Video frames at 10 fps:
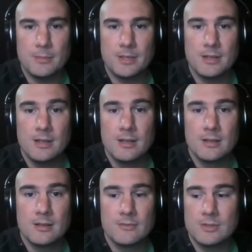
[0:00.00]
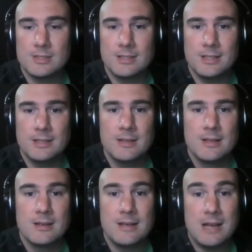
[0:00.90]
But conversely,
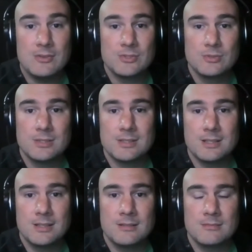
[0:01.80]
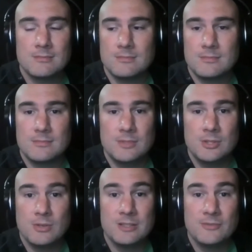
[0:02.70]
now students can,
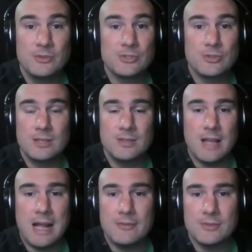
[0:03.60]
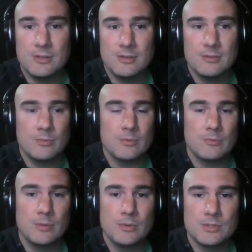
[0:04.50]
in the future, even after
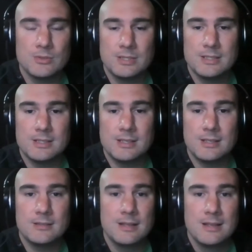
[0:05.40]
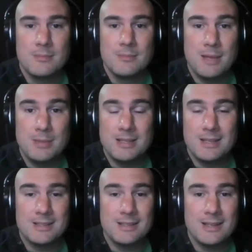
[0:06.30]
remote schooling is done, maybe they
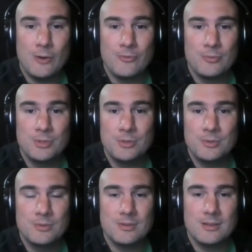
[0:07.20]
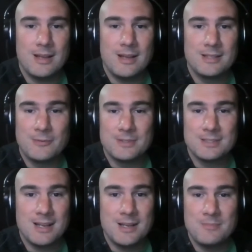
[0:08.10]
can get help from you at a different
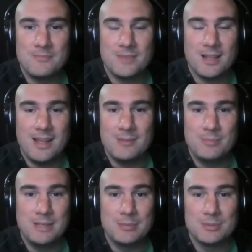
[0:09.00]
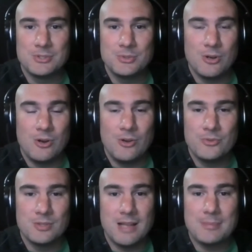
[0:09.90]
time and be able to do it all
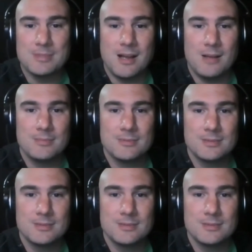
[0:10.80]
through the laptop,